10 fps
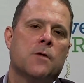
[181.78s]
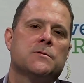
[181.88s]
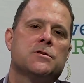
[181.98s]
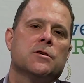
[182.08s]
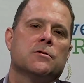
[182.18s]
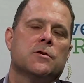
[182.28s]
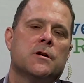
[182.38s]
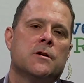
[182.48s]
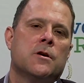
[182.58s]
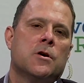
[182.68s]
helps
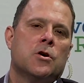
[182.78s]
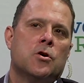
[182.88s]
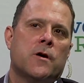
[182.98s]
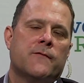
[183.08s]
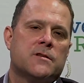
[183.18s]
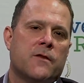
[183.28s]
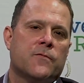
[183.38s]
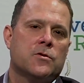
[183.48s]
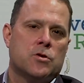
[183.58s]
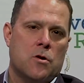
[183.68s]
children who have
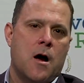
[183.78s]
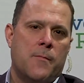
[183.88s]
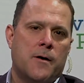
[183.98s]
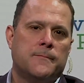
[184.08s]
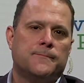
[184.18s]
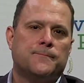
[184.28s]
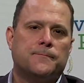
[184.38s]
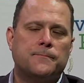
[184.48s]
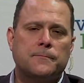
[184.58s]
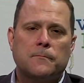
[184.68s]
suffered trauma,
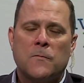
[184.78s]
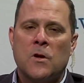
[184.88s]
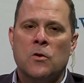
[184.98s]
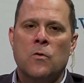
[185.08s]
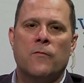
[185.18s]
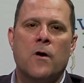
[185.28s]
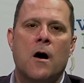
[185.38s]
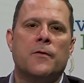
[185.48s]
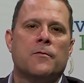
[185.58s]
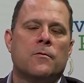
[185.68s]
who have
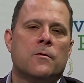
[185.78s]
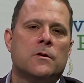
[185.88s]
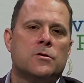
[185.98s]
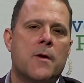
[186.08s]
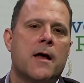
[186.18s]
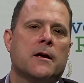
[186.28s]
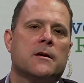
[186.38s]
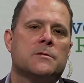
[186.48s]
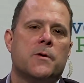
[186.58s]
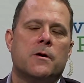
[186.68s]
gone through a traumatic
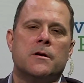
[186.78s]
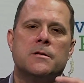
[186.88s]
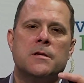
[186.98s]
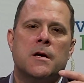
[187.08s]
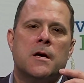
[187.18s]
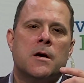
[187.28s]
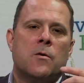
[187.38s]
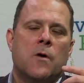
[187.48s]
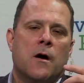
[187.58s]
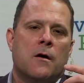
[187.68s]
experience
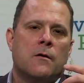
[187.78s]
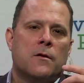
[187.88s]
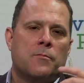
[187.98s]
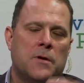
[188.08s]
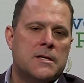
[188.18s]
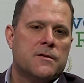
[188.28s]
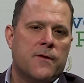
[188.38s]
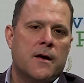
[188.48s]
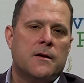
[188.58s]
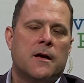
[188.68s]
where the police have
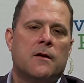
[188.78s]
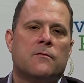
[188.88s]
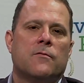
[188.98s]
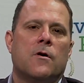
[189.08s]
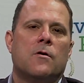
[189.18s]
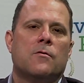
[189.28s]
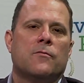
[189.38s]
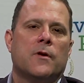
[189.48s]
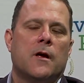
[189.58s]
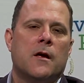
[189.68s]
had to get
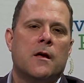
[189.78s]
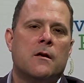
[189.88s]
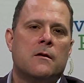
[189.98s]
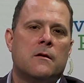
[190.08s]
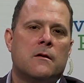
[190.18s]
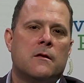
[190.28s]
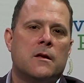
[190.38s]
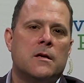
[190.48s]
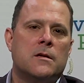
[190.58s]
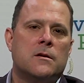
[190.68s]
involved, and
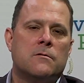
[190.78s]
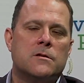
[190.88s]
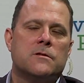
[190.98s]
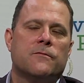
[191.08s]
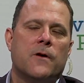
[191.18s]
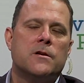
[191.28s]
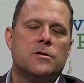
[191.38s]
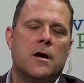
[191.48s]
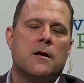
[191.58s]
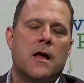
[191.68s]
the Kristen
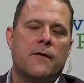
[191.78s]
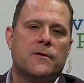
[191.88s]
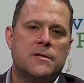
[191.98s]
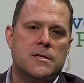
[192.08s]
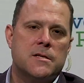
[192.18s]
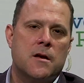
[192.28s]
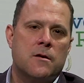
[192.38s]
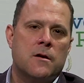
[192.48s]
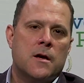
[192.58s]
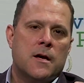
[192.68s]
Child Advocacy
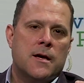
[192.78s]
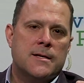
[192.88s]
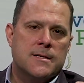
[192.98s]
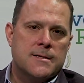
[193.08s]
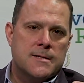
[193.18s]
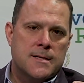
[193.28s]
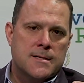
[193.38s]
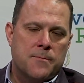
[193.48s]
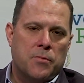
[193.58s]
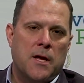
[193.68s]
Center is
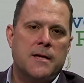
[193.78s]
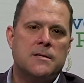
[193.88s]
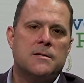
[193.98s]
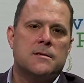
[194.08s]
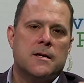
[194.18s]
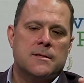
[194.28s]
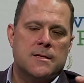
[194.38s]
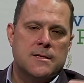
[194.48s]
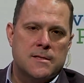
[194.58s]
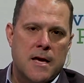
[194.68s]
a place, it's
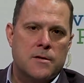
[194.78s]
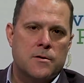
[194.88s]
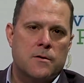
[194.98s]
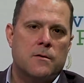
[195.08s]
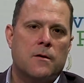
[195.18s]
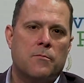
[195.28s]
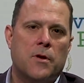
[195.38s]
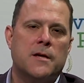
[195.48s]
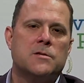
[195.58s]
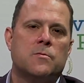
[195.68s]
the center
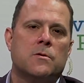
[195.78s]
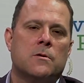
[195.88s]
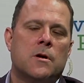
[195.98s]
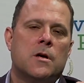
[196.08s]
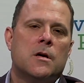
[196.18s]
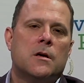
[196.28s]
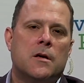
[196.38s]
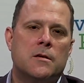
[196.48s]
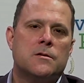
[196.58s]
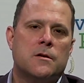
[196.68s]
place where
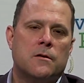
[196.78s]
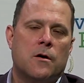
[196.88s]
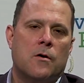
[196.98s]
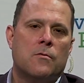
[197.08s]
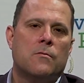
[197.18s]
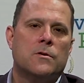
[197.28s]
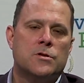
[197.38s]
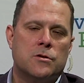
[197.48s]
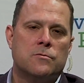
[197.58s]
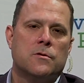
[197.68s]
kids can go, where
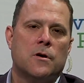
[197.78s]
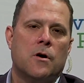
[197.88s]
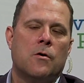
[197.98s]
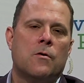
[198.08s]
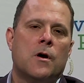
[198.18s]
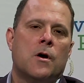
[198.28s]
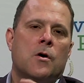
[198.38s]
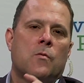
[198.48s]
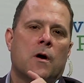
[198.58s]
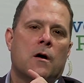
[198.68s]
children go,
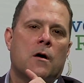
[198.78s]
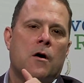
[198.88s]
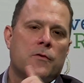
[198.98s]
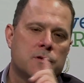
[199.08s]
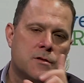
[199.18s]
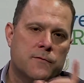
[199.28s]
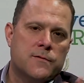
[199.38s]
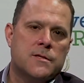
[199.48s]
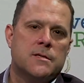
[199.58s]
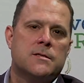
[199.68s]
where all the
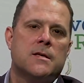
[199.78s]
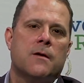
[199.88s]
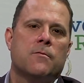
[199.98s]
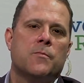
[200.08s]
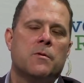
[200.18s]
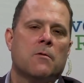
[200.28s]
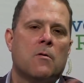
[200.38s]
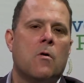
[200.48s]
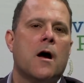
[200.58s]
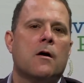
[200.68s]
services that would be
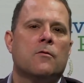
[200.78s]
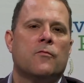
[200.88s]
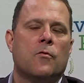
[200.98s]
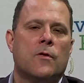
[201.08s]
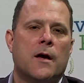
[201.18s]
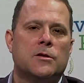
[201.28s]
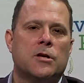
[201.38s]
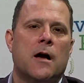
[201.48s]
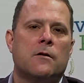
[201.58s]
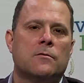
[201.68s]
required for that
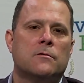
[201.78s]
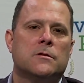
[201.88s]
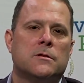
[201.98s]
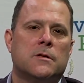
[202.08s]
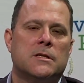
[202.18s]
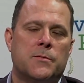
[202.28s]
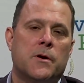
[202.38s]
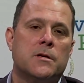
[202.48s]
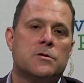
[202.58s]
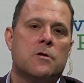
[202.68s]
child who's
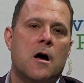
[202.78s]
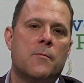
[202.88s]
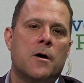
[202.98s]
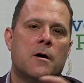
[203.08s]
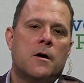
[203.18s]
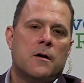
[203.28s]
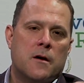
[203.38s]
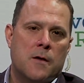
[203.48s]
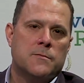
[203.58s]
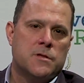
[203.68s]
experienced trauma
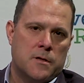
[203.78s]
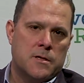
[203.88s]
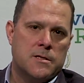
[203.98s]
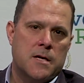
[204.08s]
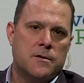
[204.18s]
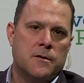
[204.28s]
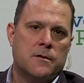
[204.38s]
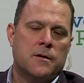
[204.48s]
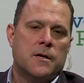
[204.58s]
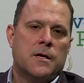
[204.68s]
comes to the center.